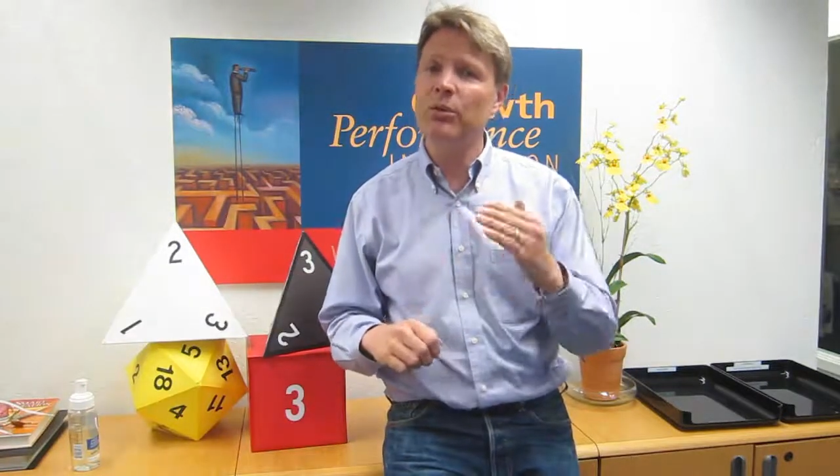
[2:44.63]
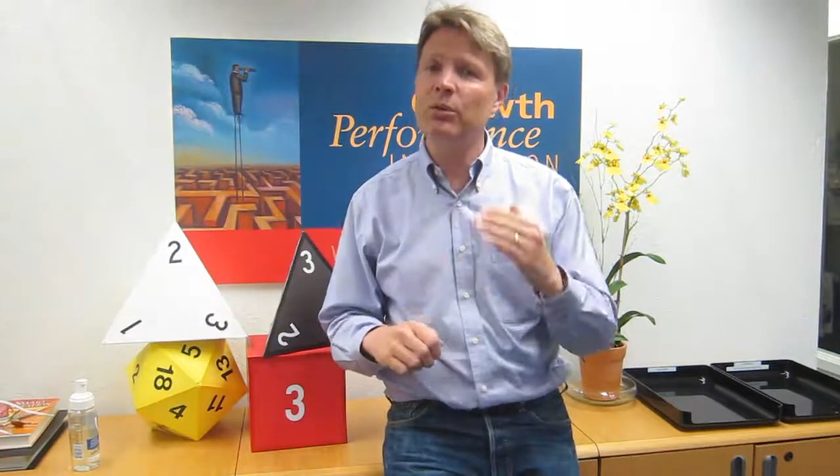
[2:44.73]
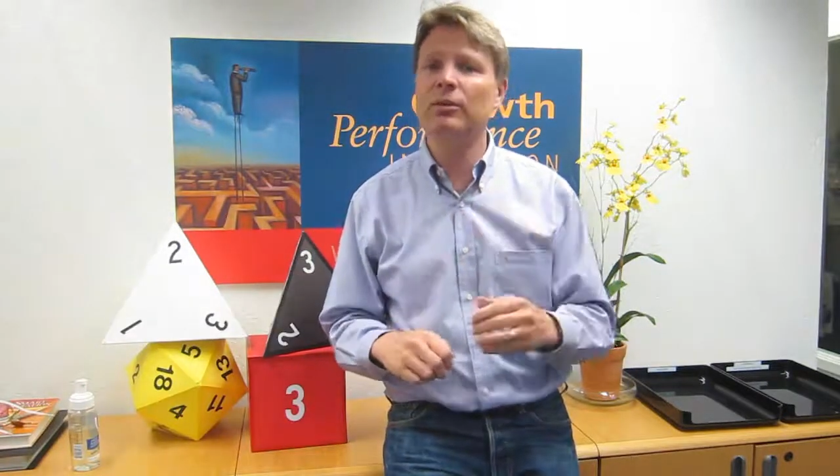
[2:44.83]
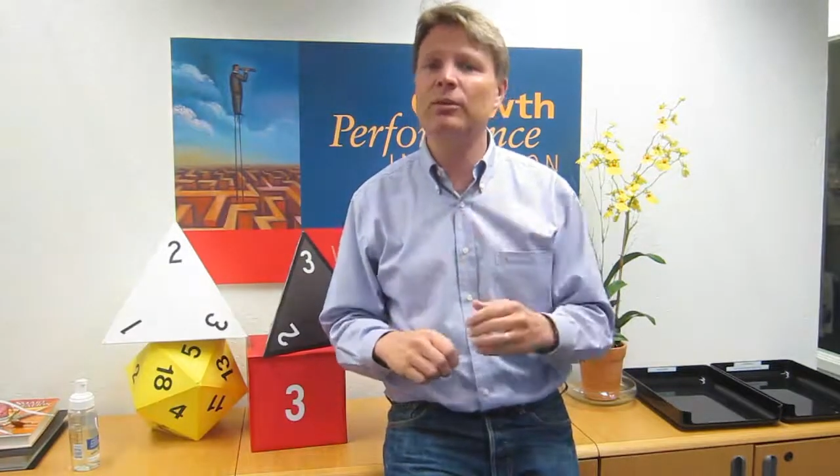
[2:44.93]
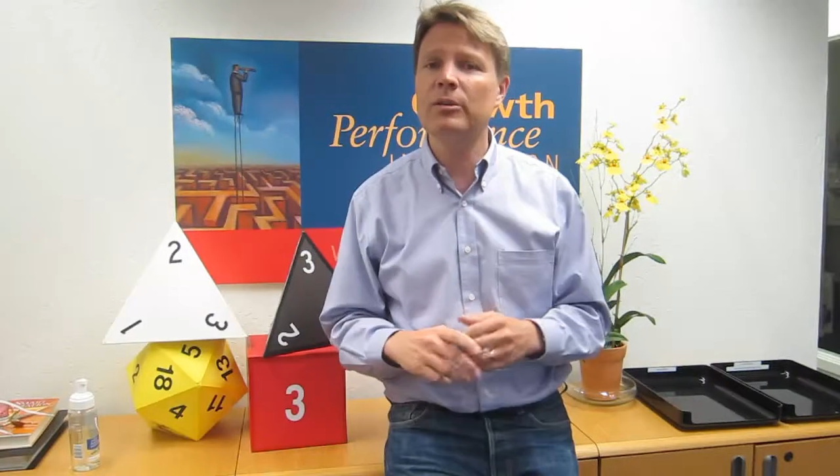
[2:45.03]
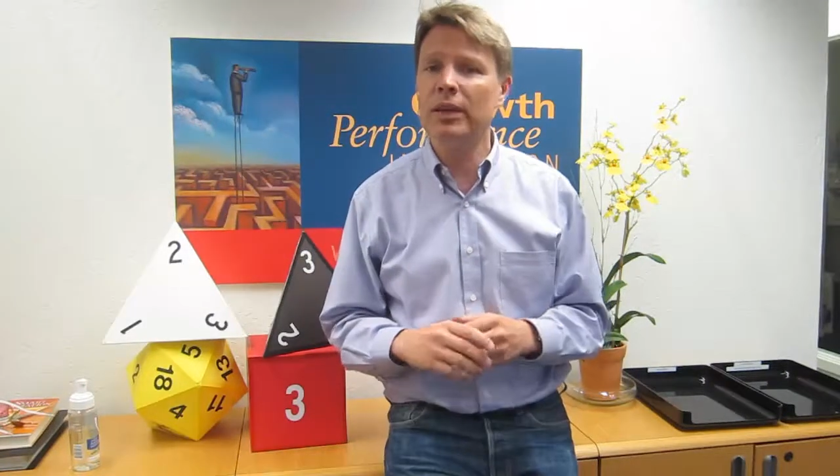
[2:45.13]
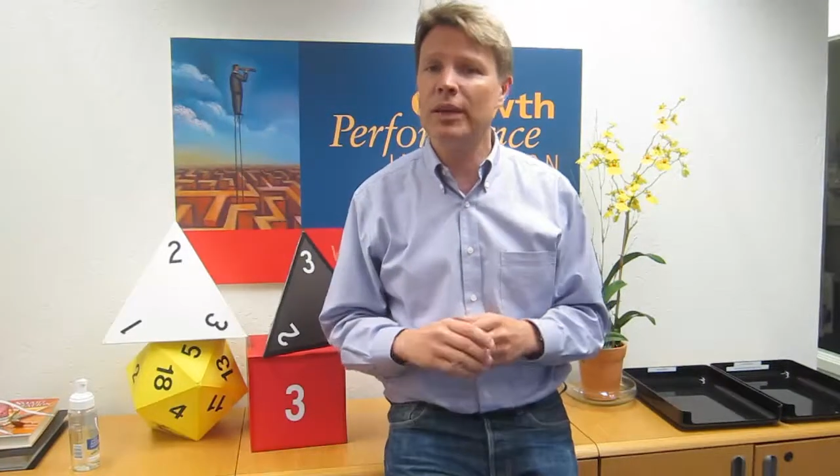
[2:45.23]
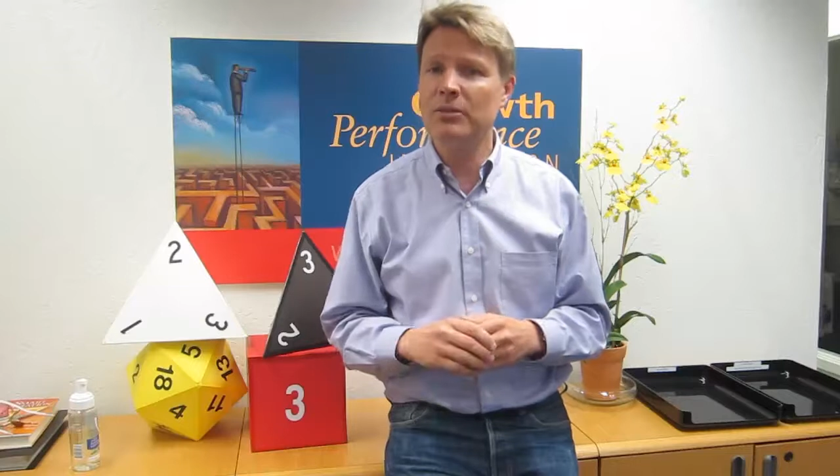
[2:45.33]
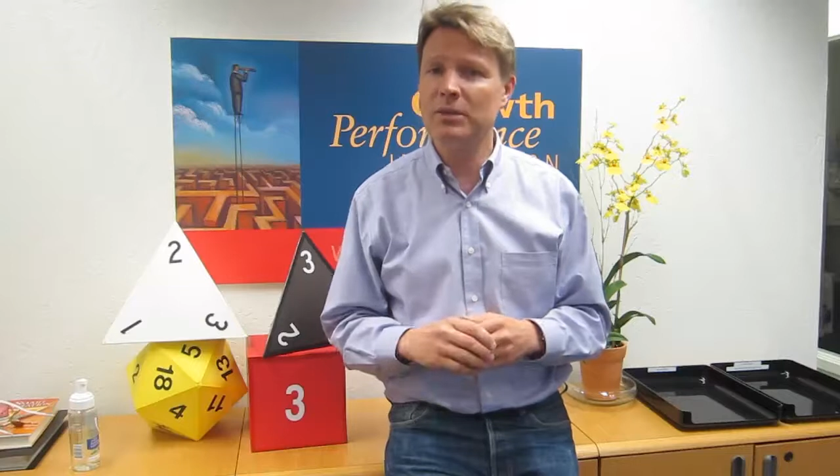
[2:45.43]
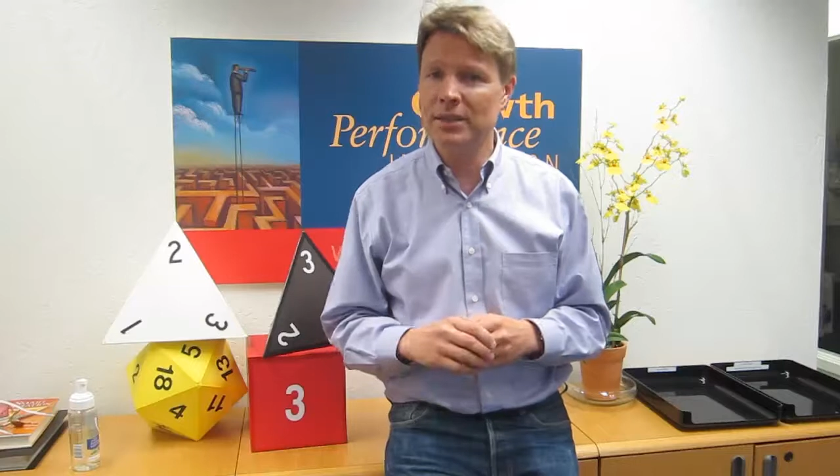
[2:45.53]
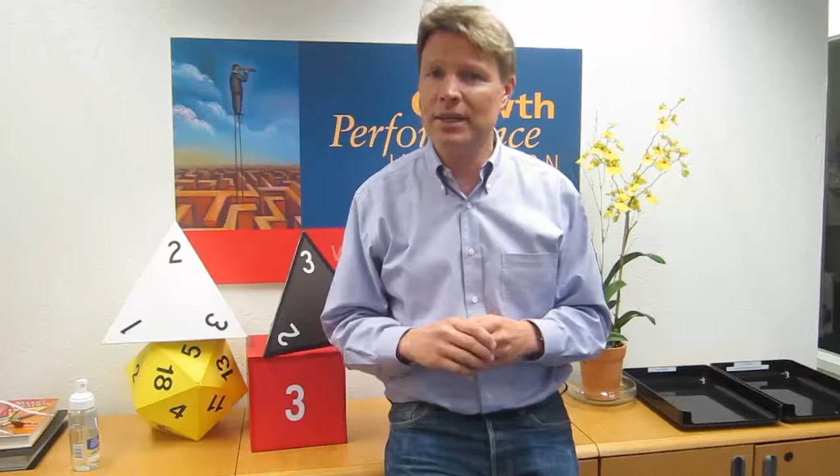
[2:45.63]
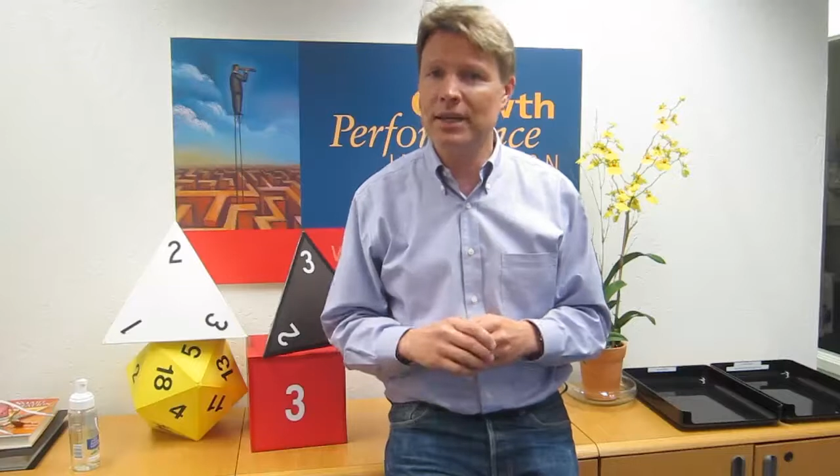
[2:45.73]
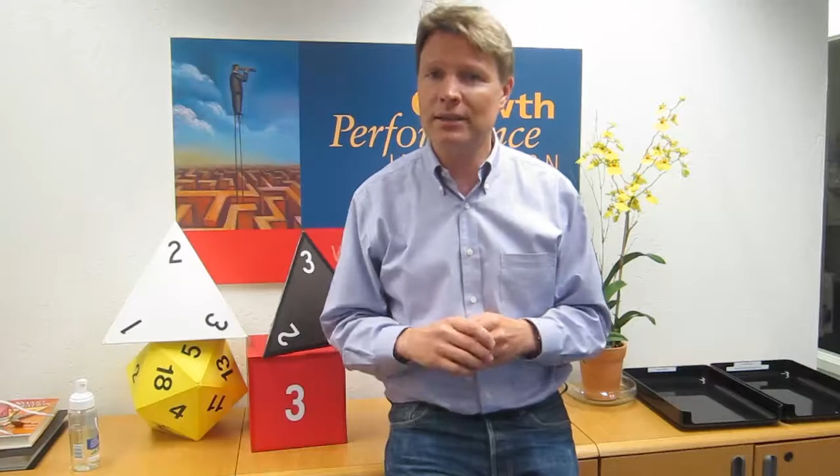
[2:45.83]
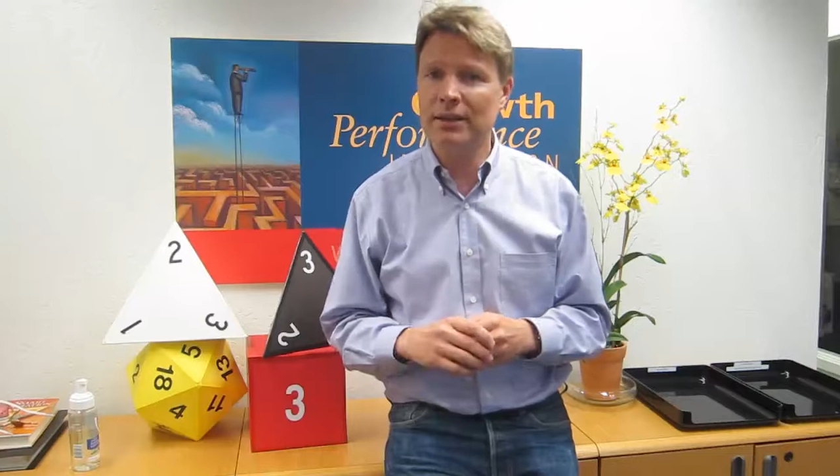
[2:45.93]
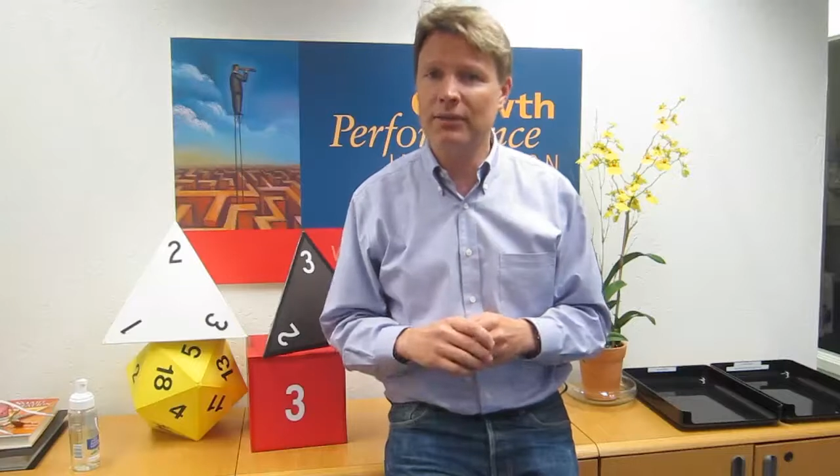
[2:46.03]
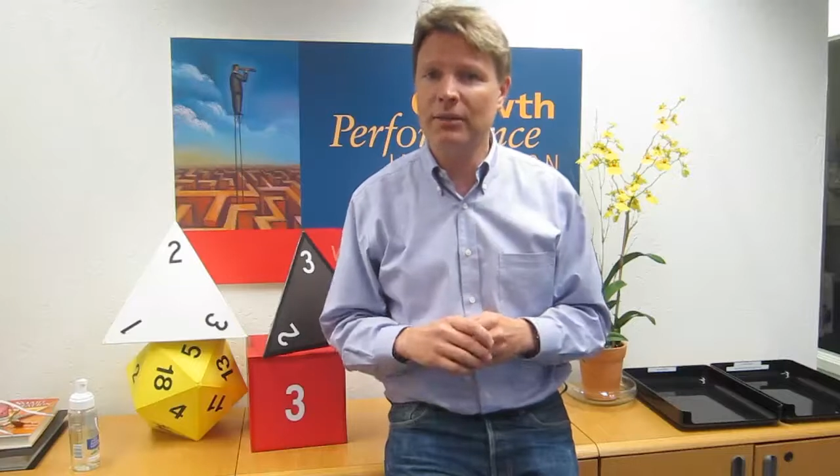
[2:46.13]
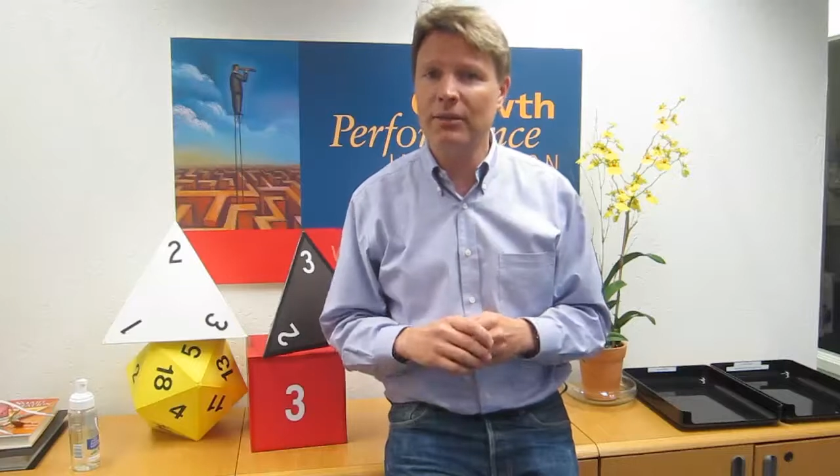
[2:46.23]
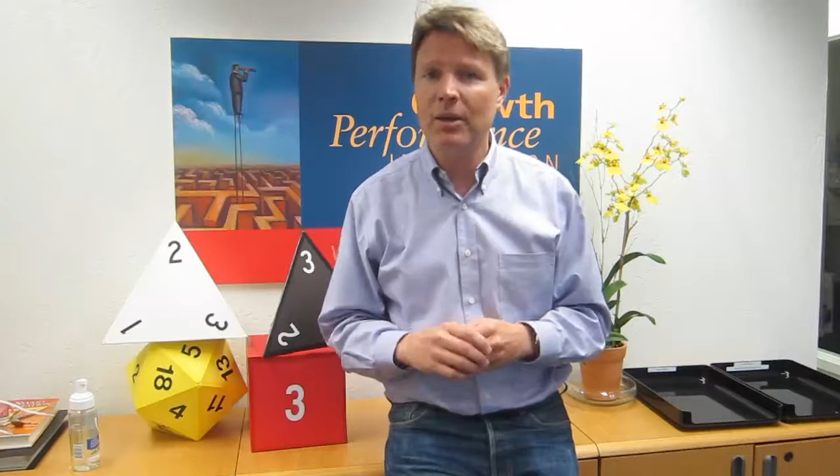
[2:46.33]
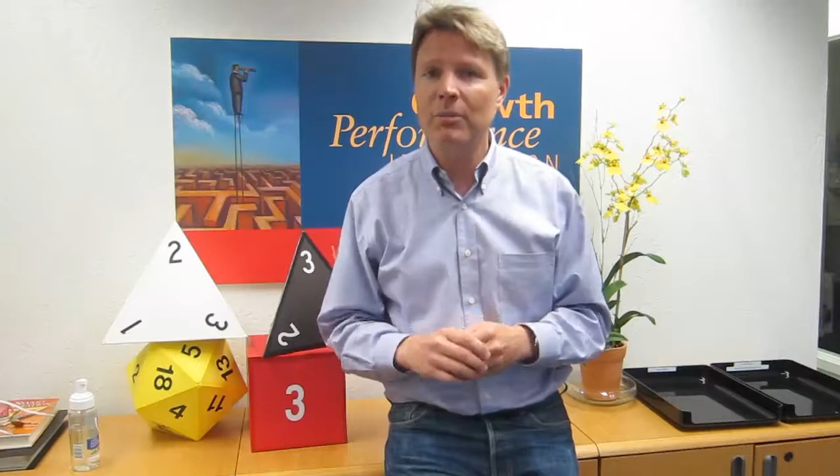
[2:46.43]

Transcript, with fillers: portfolio management to the next level